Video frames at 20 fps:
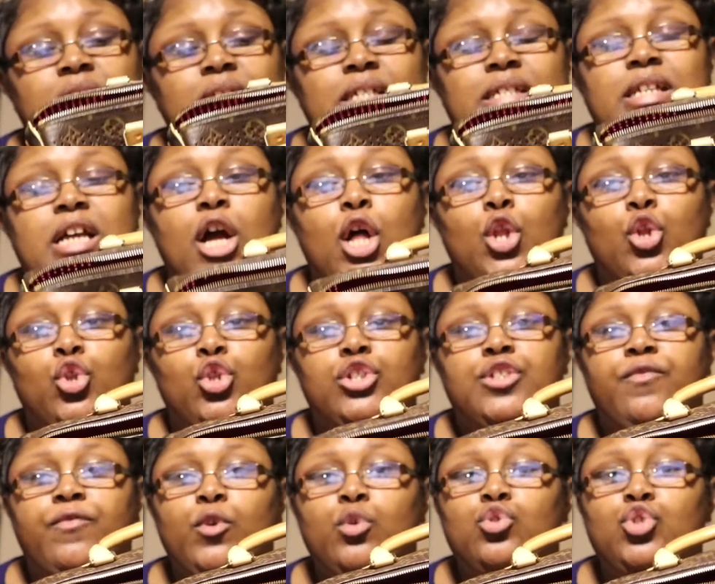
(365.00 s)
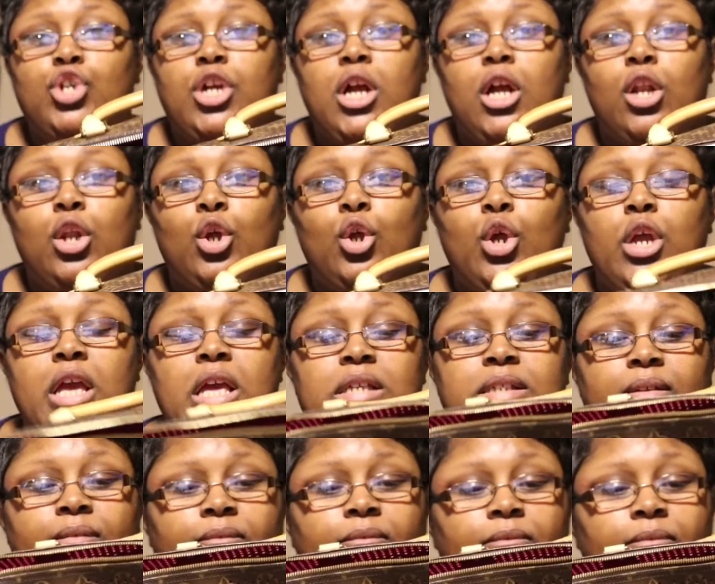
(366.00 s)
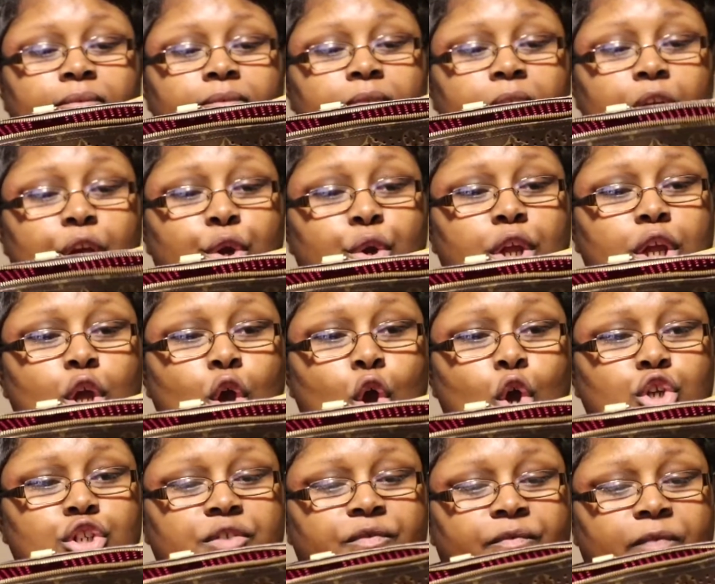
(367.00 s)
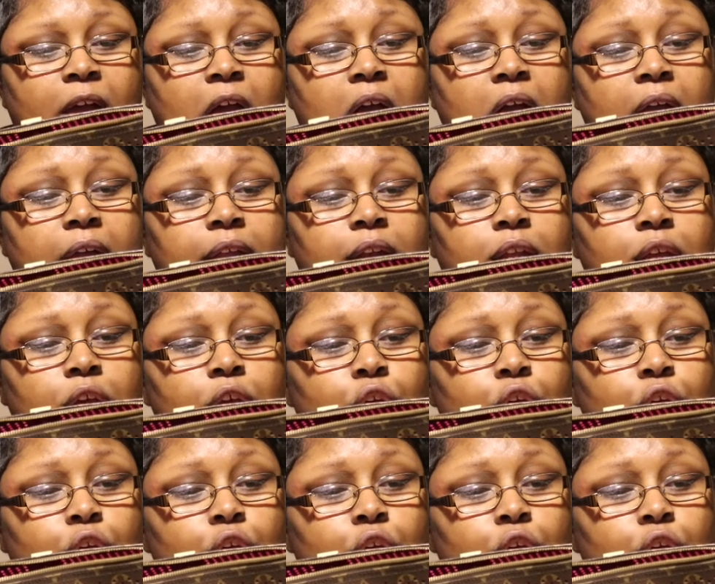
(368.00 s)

this color, this fuchsia color, is very hard to find.